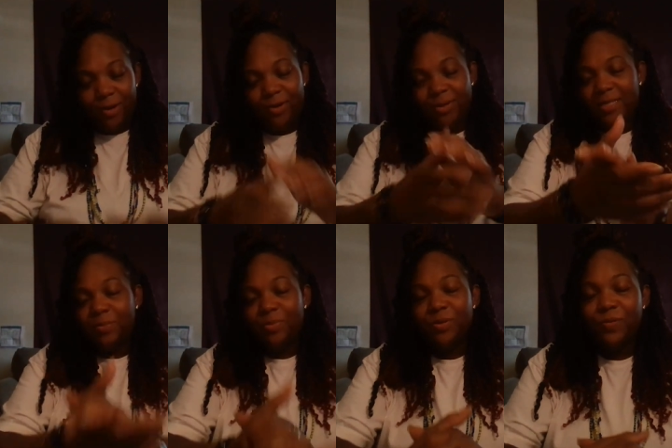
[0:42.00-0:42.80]
On this
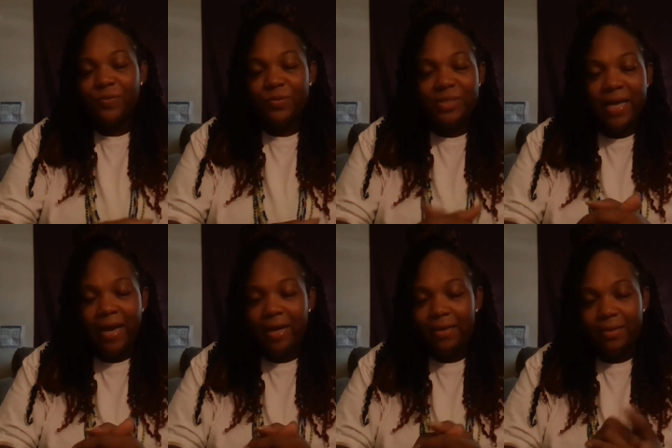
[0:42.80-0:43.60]
beautiful
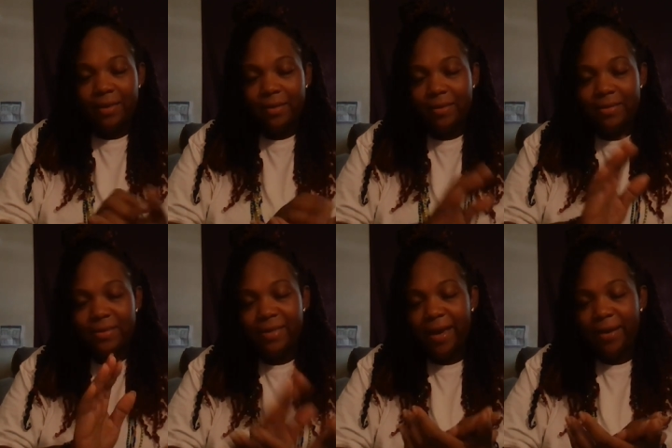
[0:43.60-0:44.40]
Saturday, this
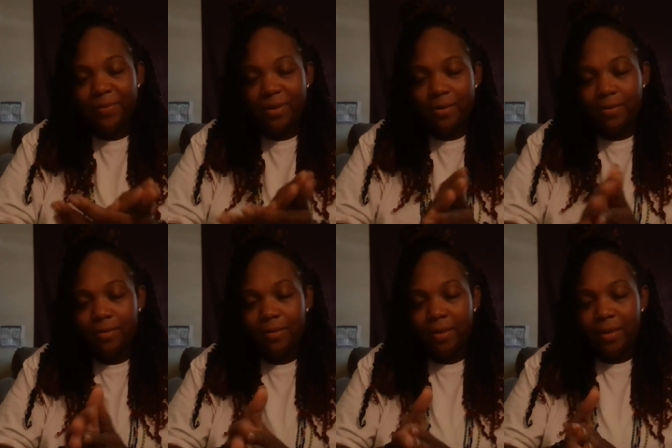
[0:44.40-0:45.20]
Sabbath,
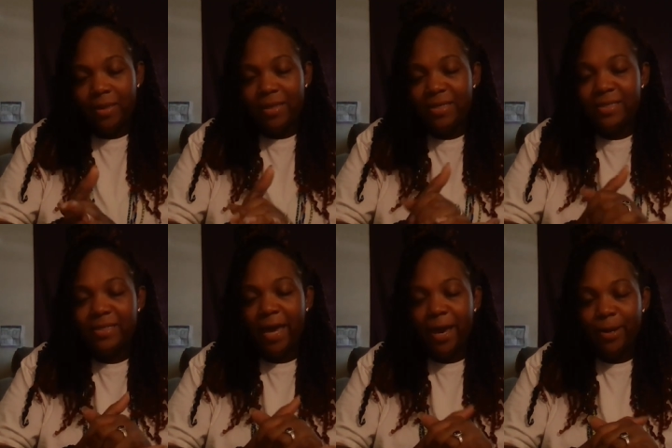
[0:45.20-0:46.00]
this
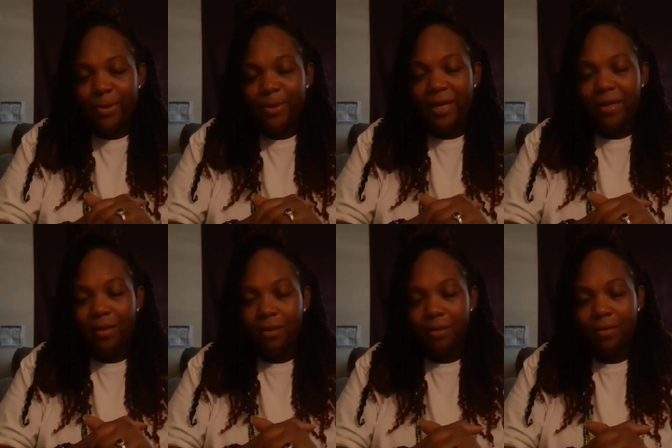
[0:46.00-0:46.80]
Saturn day,
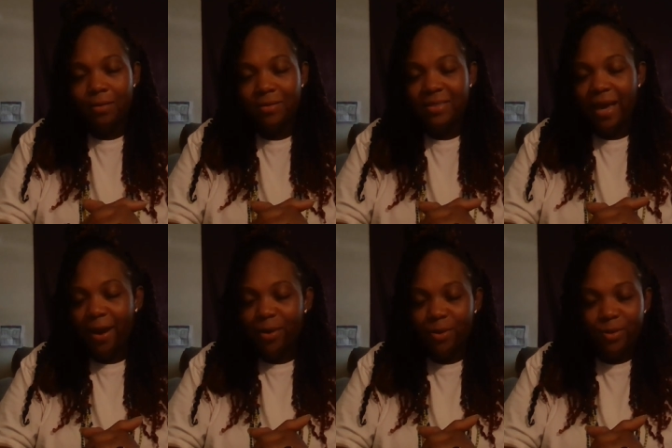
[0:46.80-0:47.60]

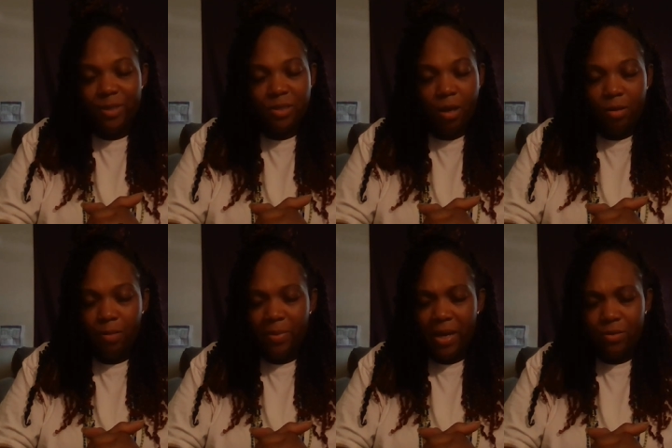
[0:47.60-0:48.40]
Saturn is all
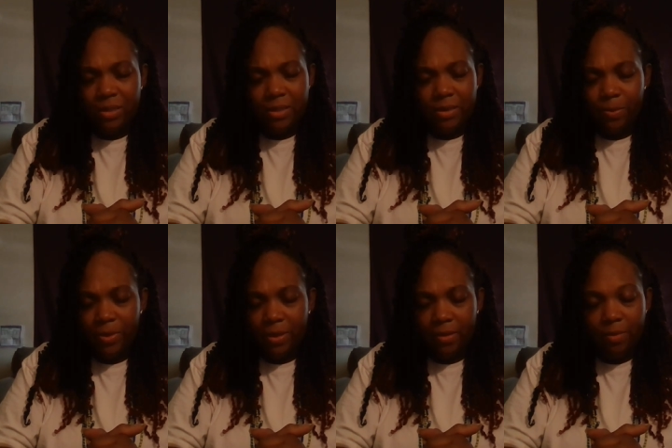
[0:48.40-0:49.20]
about
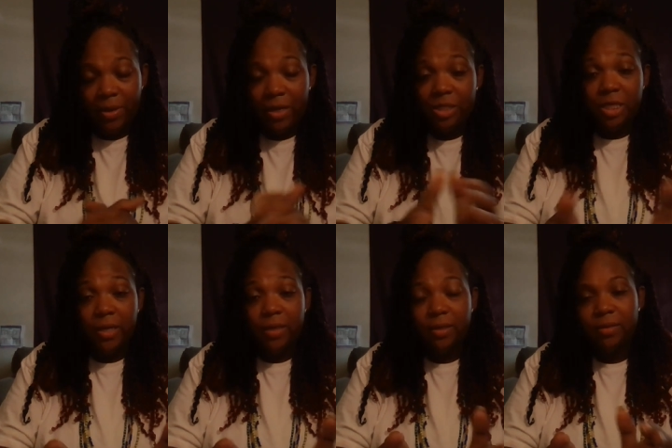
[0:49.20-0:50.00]
discipline, about
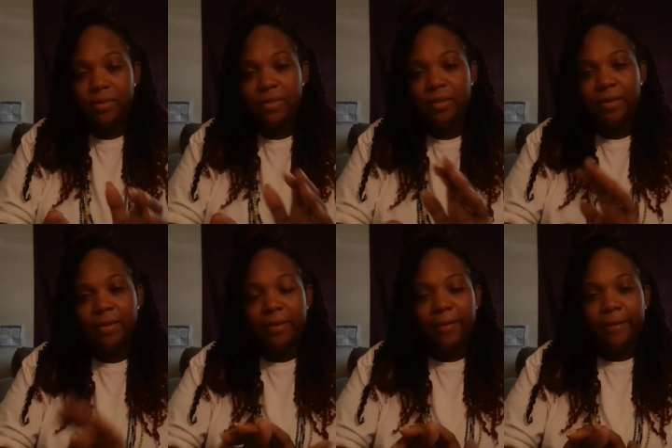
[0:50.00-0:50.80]
change,
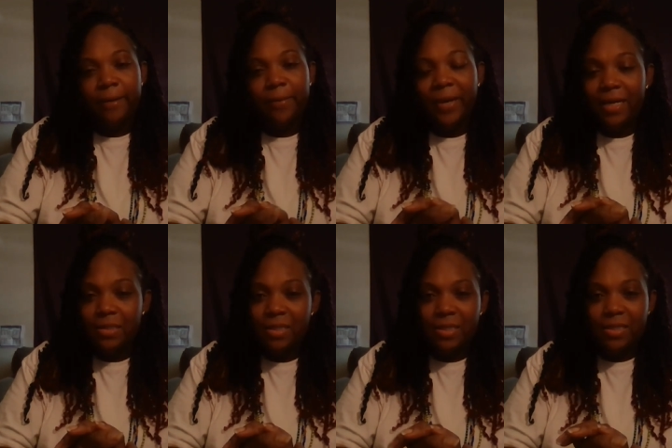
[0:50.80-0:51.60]

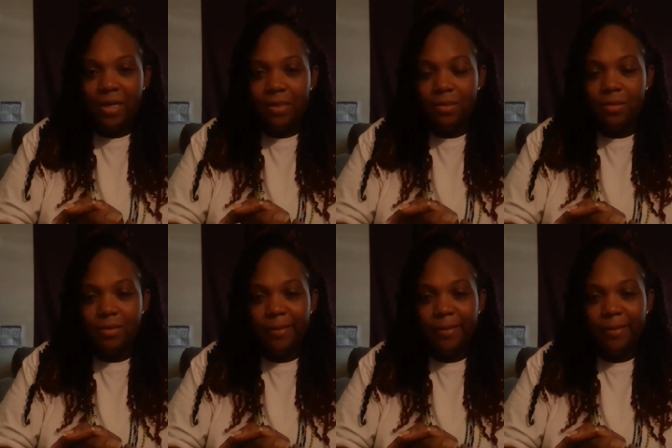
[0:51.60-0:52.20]
passing the test.